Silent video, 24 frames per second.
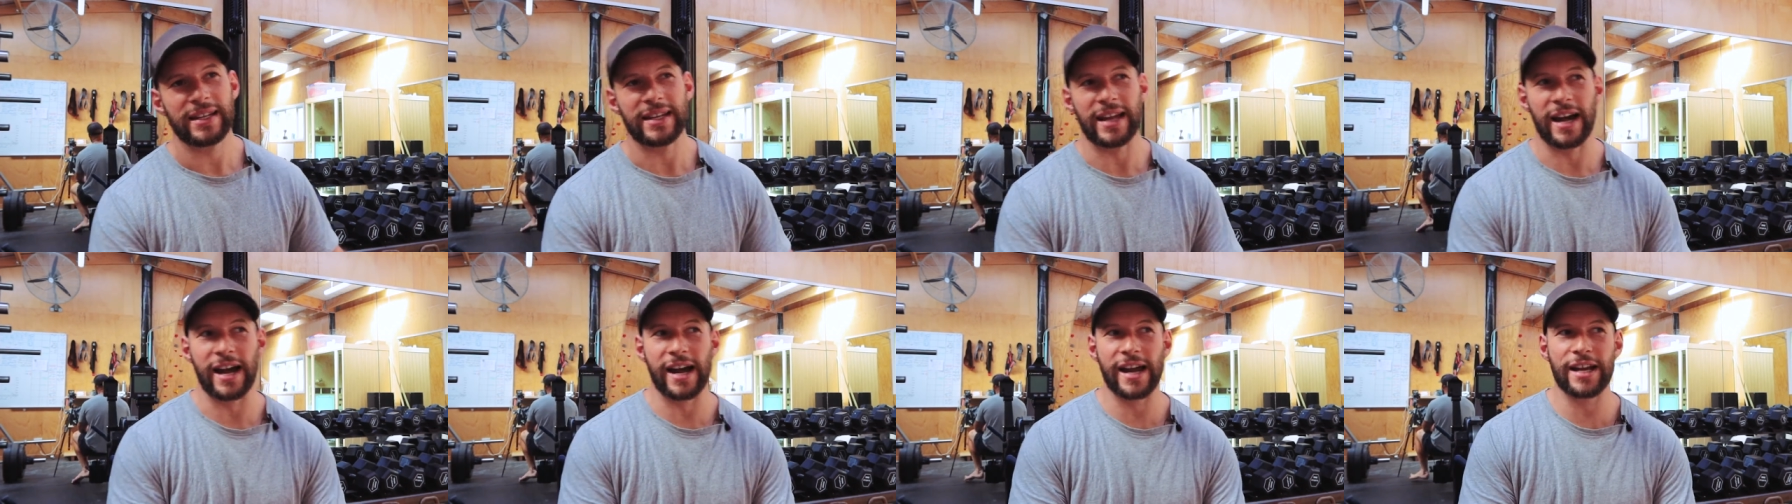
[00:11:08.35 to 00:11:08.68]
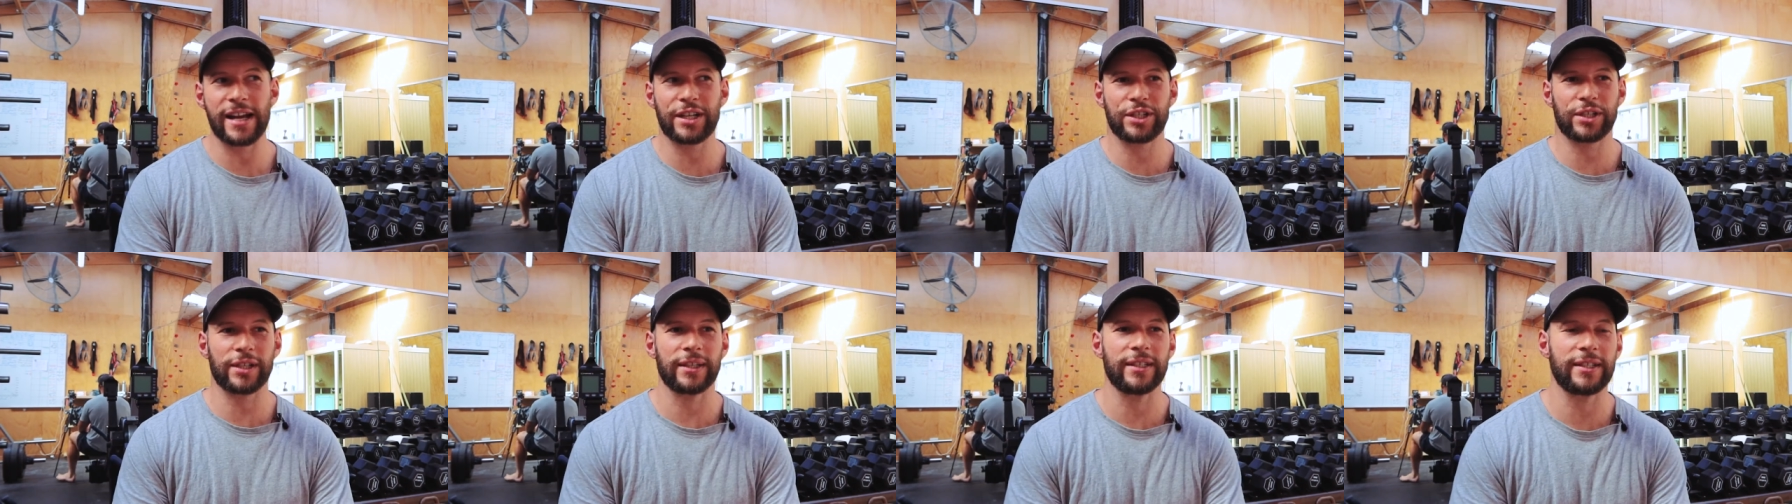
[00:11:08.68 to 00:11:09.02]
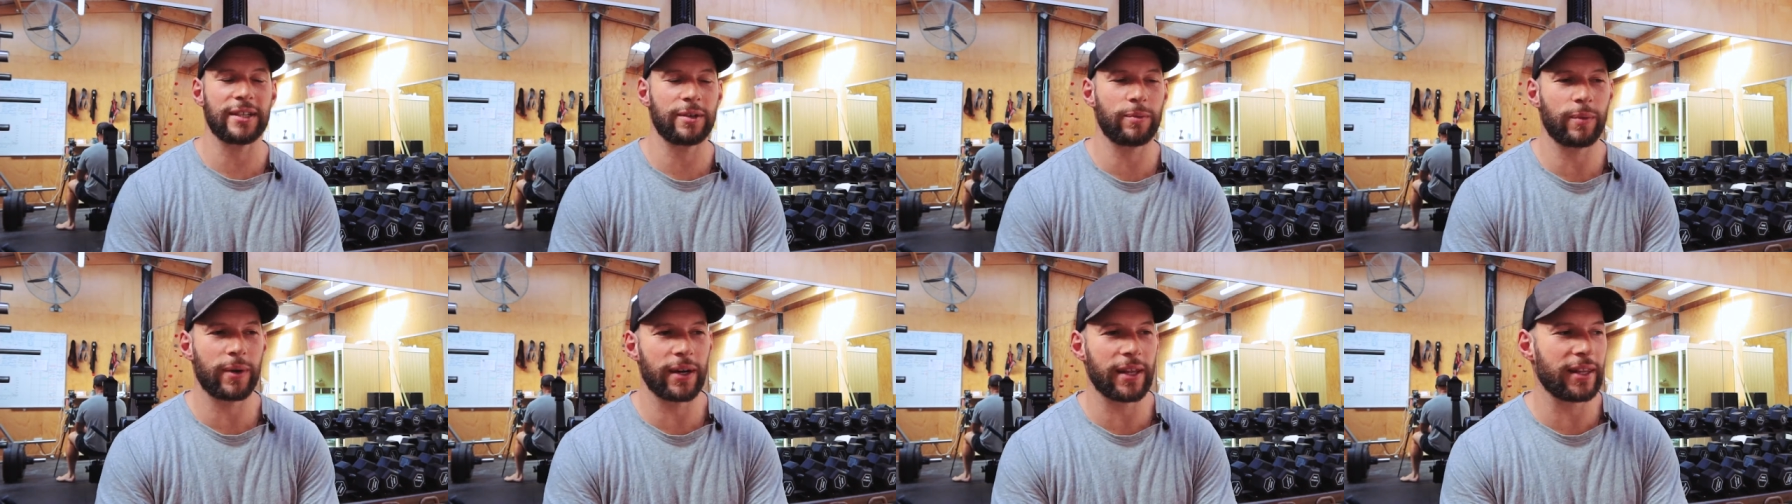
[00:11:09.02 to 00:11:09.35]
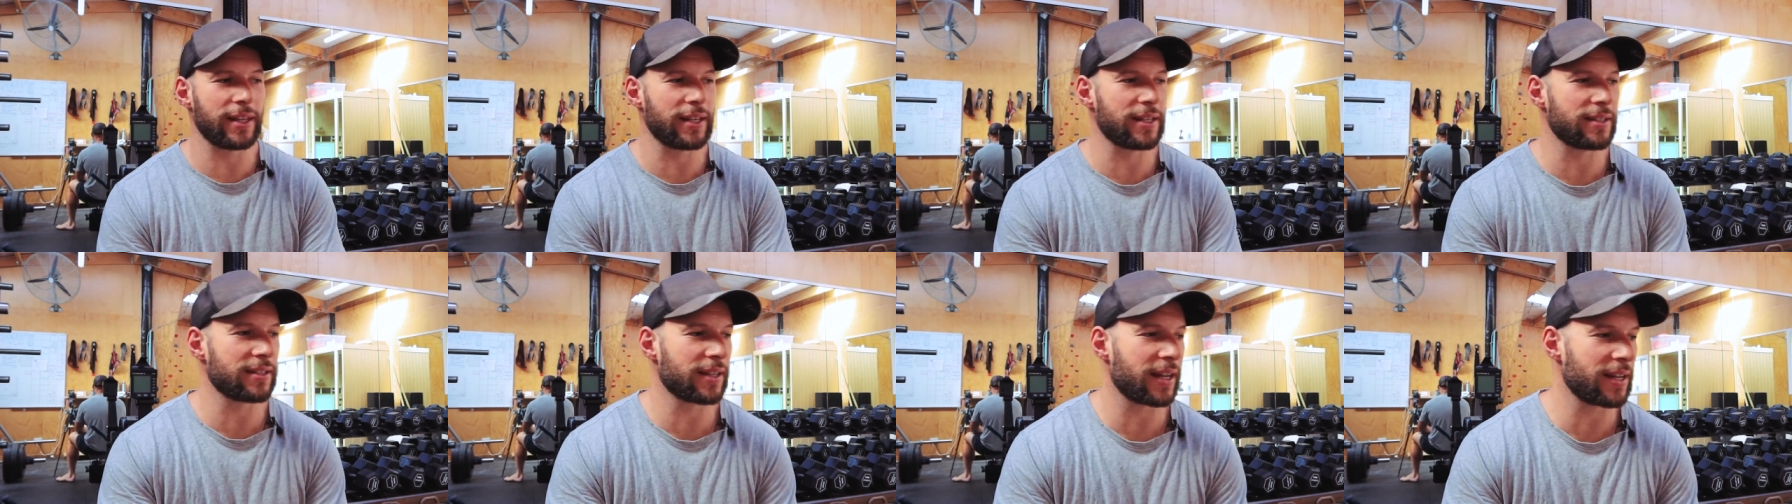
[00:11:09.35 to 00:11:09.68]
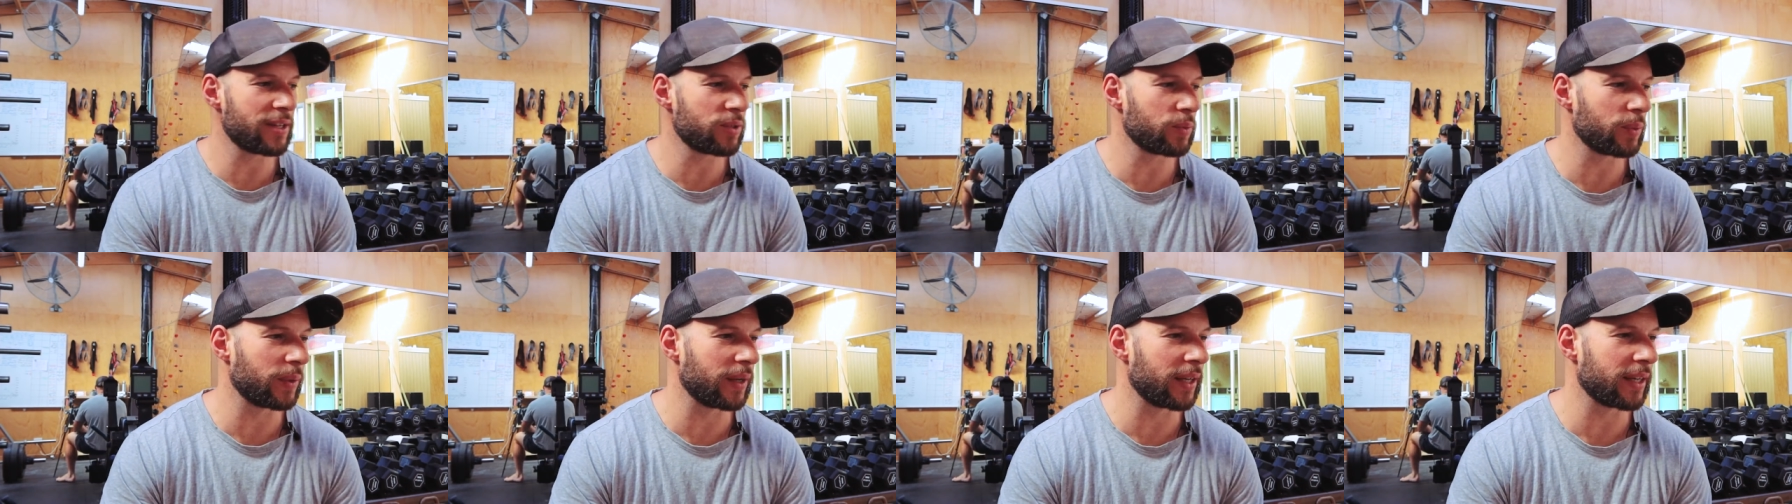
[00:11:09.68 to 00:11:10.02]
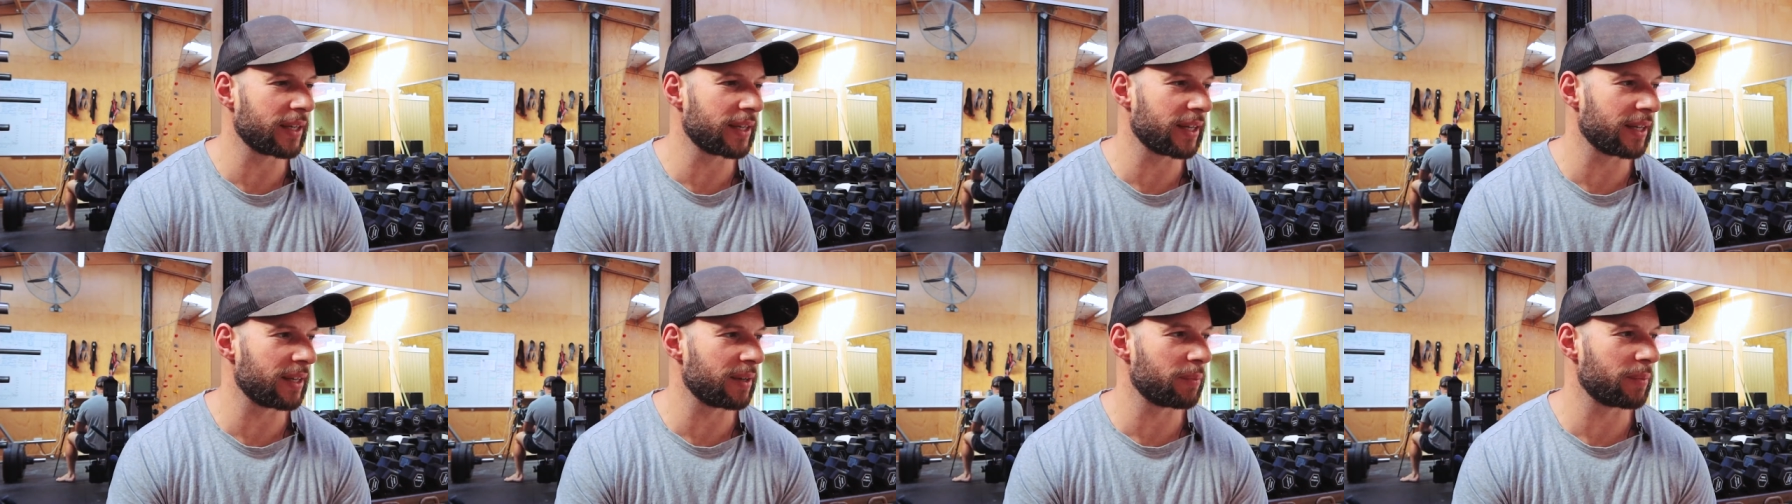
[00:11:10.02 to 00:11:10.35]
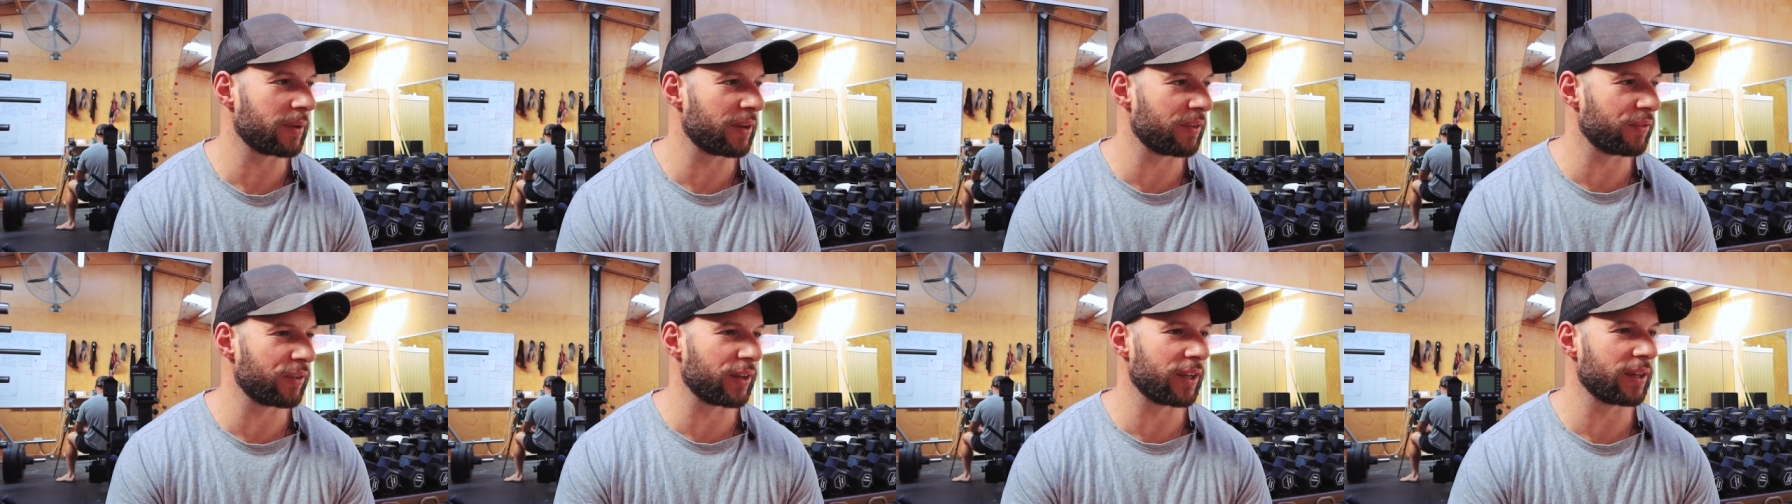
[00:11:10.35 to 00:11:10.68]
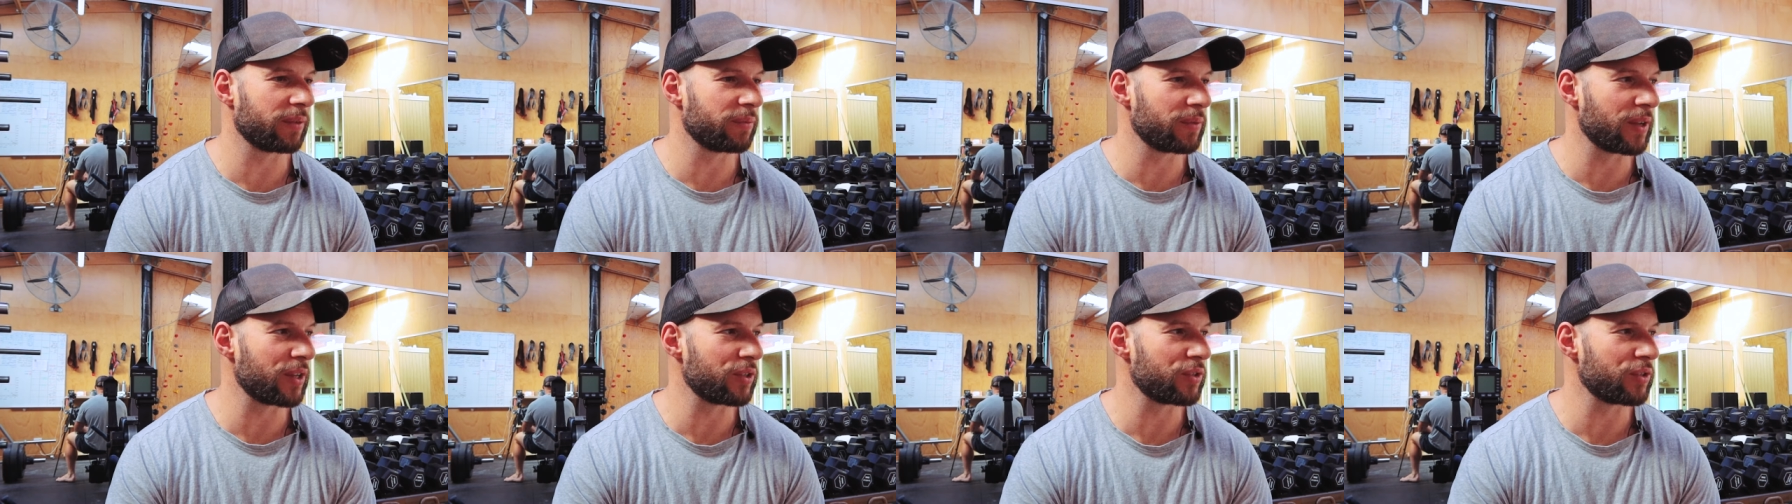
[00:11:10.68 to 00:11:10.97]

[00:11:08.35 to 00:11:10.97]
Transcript: Now, I actually did one of these last week, a uh, bit of a,